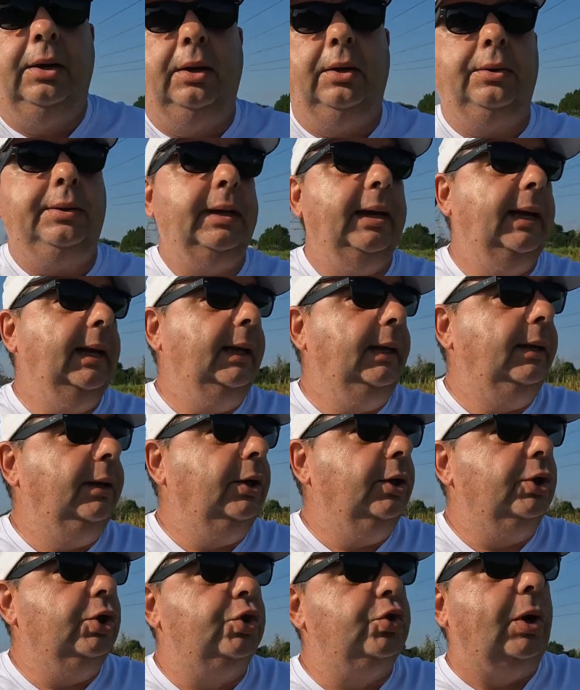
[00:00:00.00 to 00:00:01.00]
Okay,
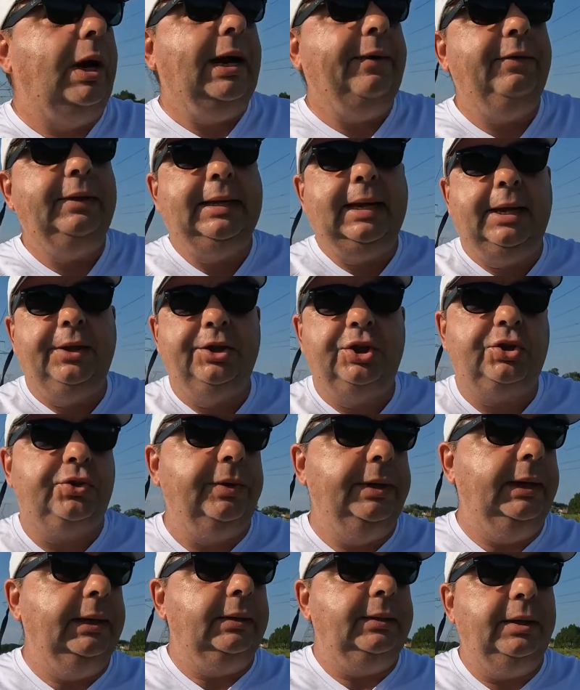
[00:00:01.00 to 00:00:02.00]
you're driving down the
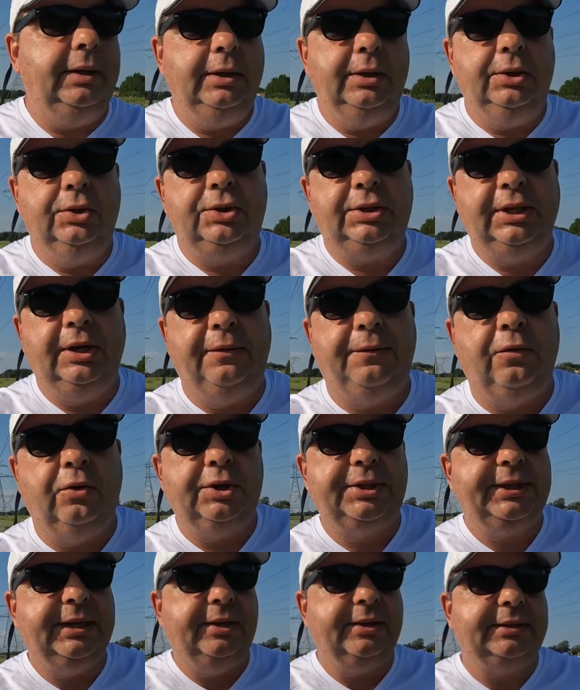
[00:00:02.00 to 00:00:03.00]
street, you see a
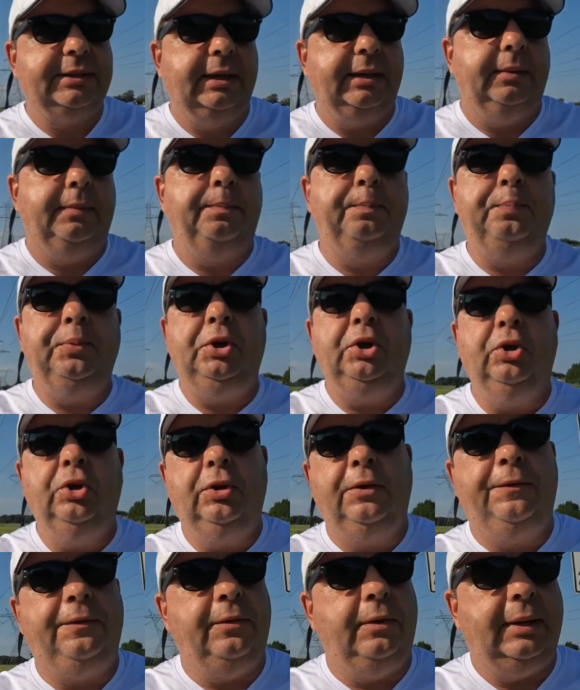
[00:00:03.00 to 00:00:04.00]
for sale sign,
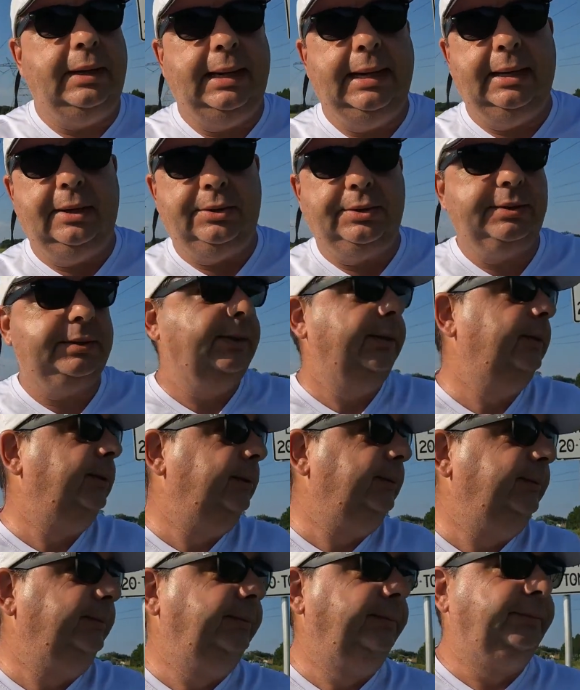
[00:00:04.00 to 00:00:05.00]
beautiful house.
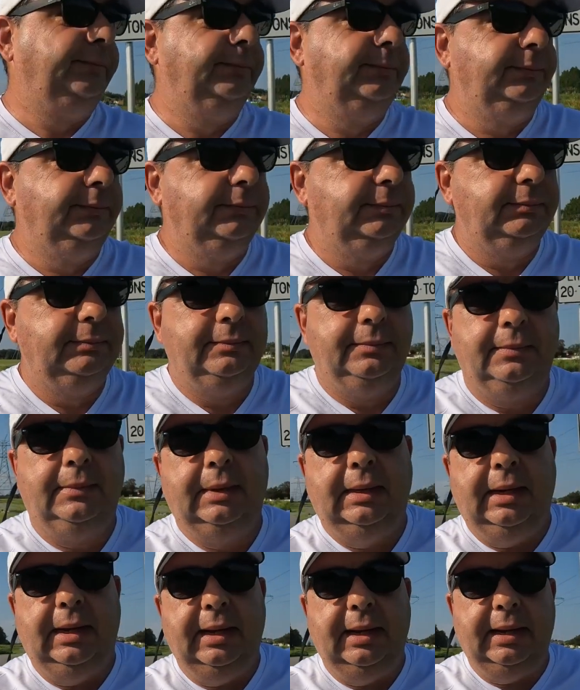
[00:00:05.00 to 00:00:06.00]

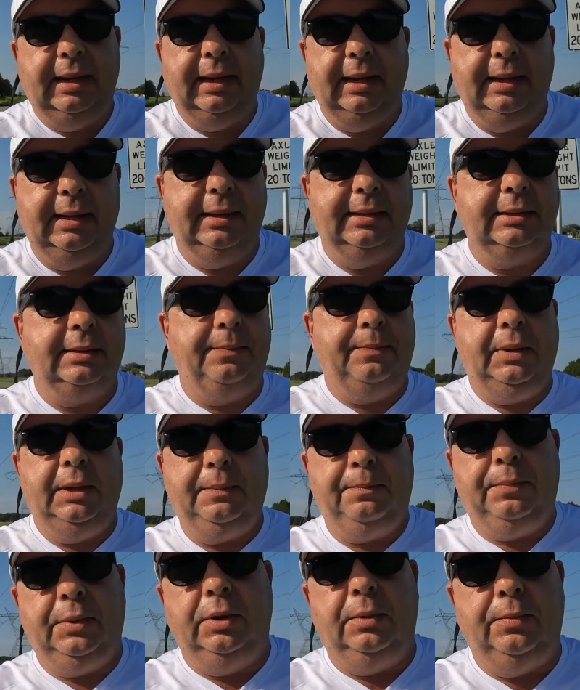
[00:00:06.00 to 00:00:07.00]
And there's a
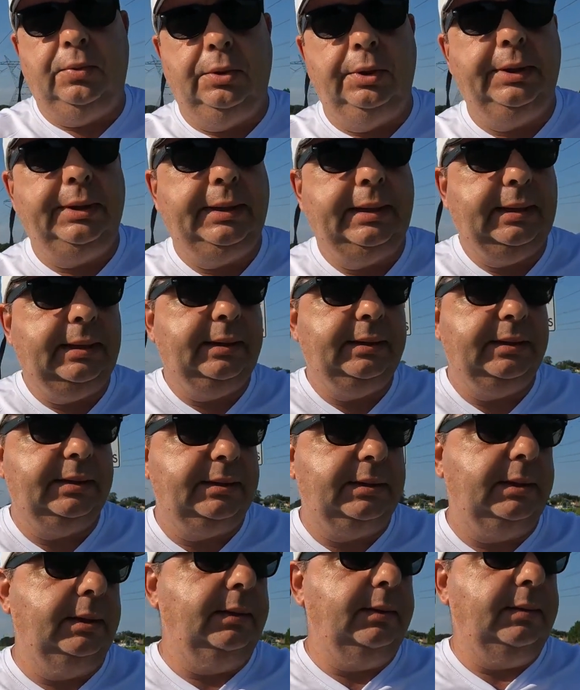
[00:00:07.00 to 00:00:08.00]
big billboard there, there's
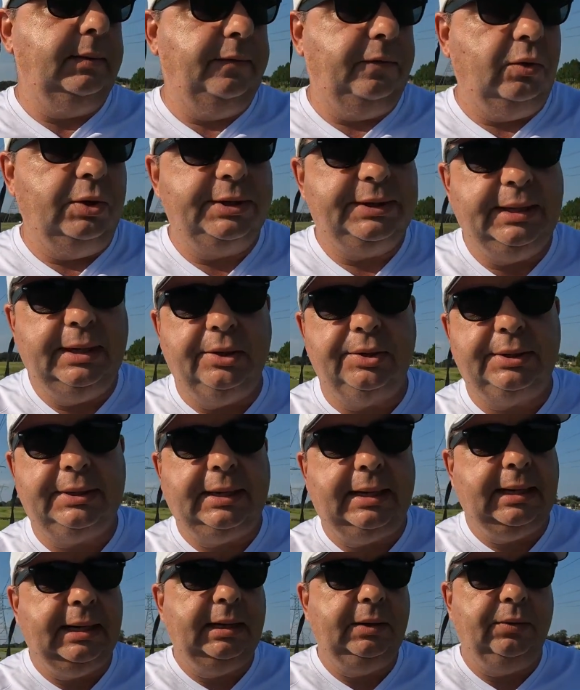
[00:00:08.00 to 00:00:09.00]
a for sale
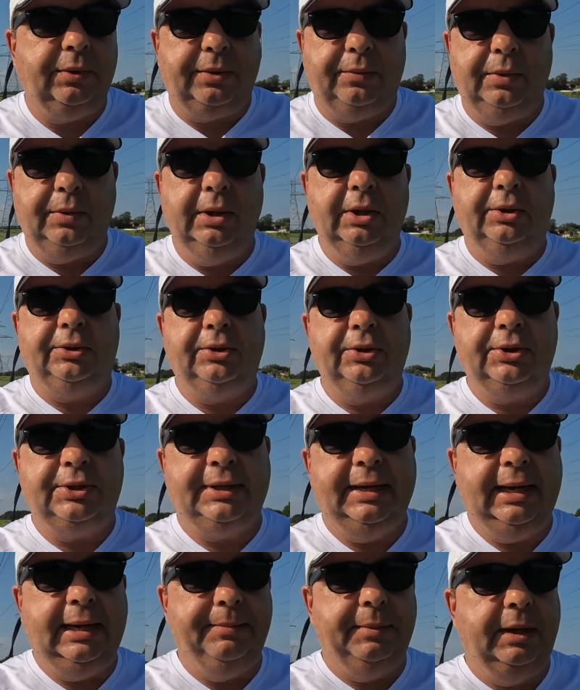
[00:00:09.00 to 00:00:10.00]
sign with the realtor's
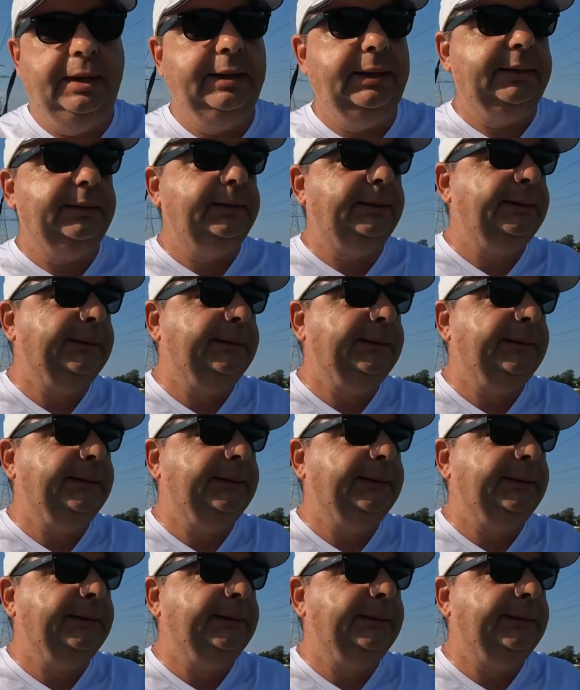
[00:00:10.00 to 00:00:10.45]
name on it.